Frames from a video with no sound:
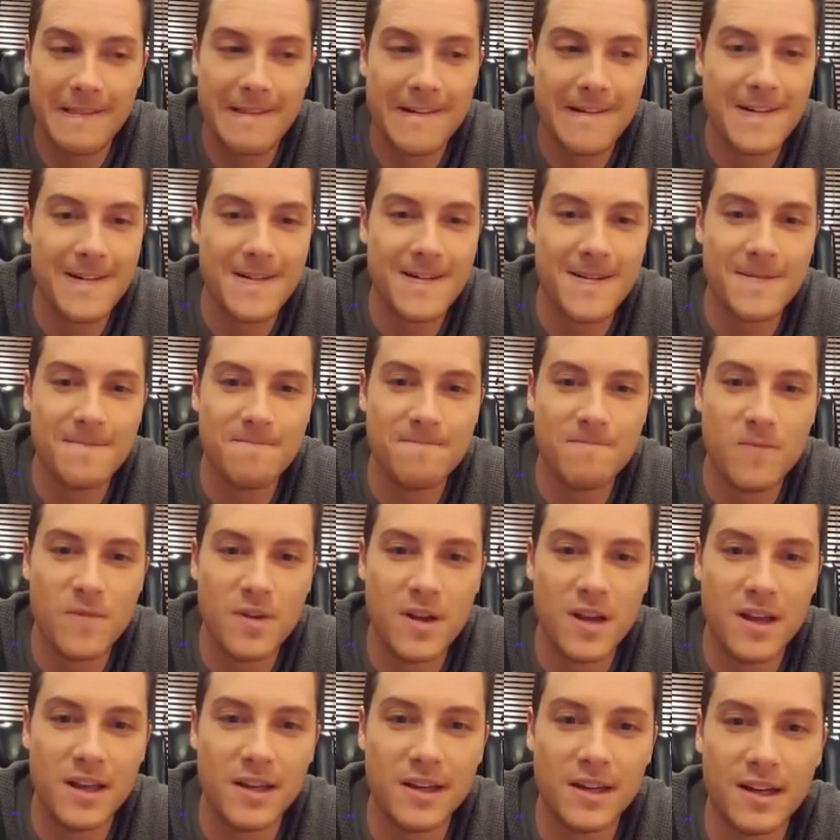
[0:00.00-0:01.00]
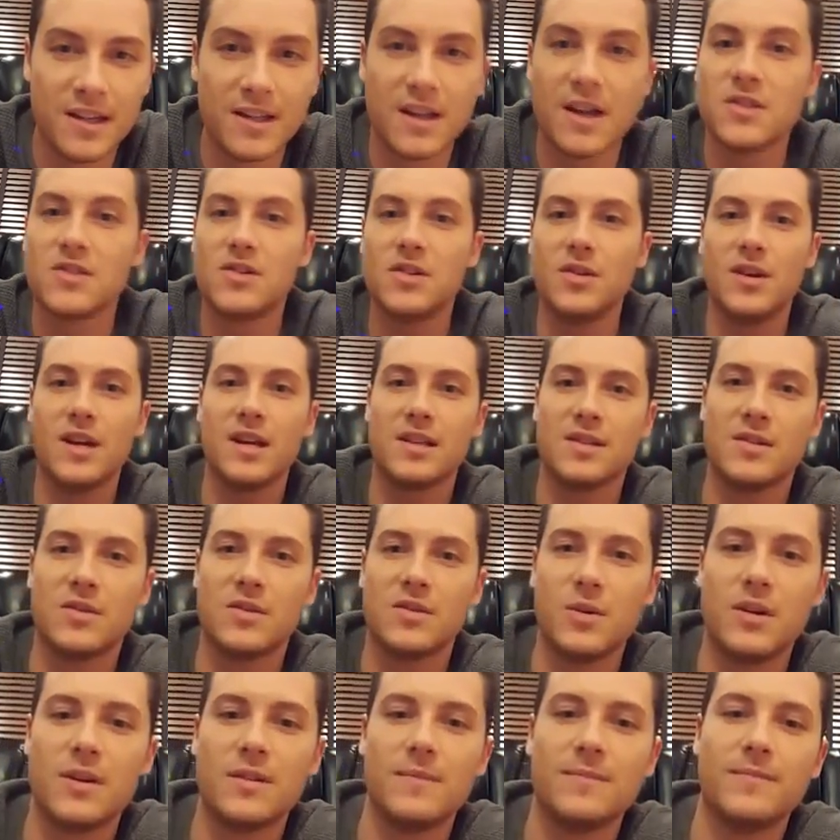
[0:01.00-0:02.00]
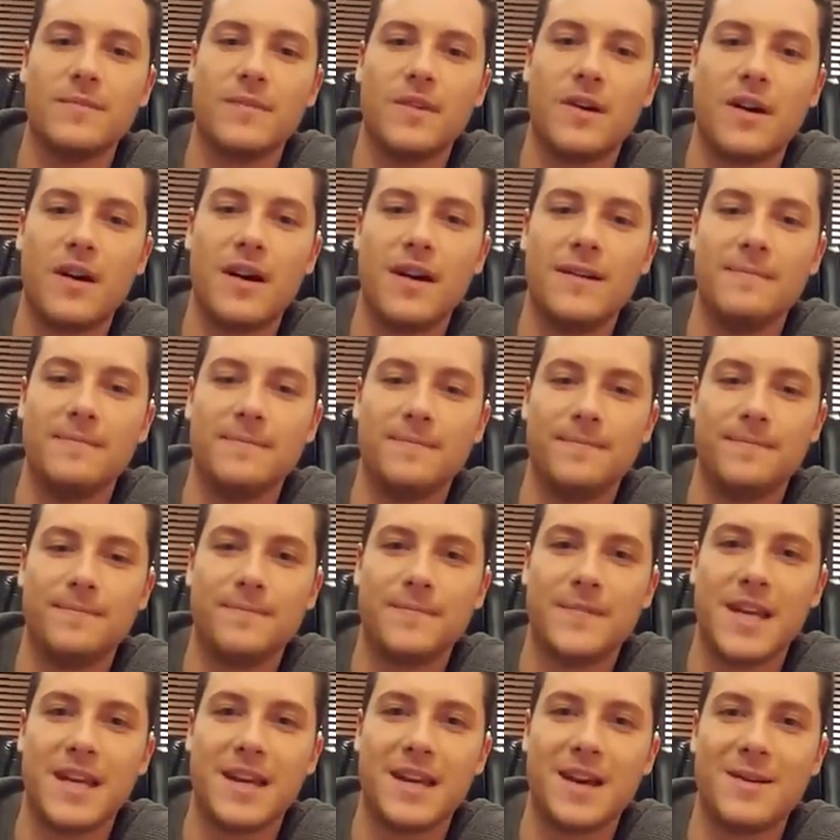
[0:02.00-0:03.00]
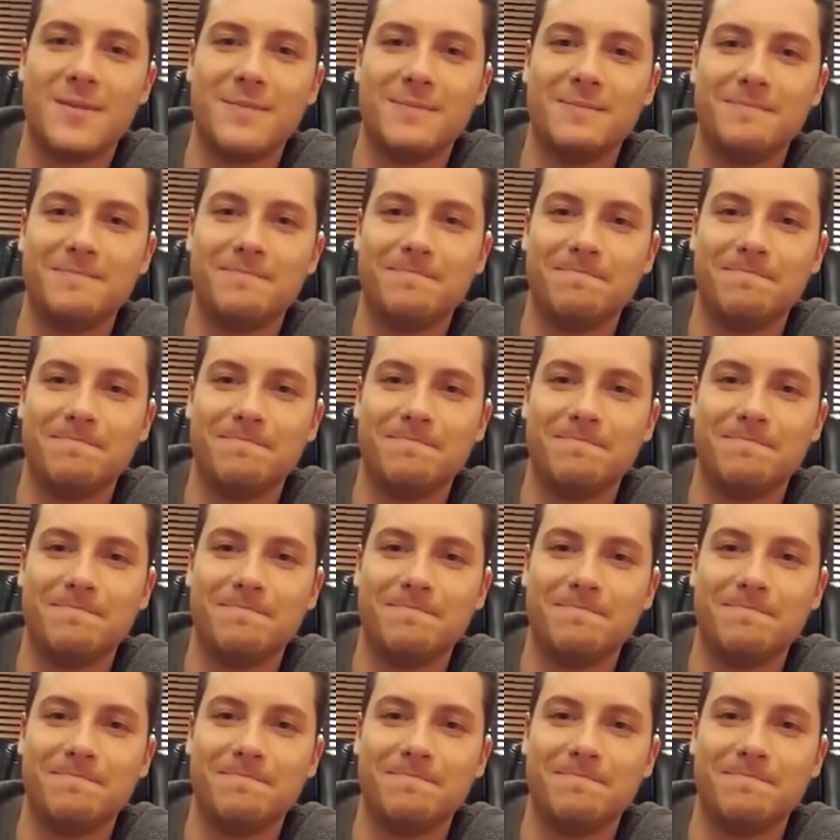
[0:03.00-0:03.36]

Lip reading: and I'll see you guys on Twitter. All right, take care.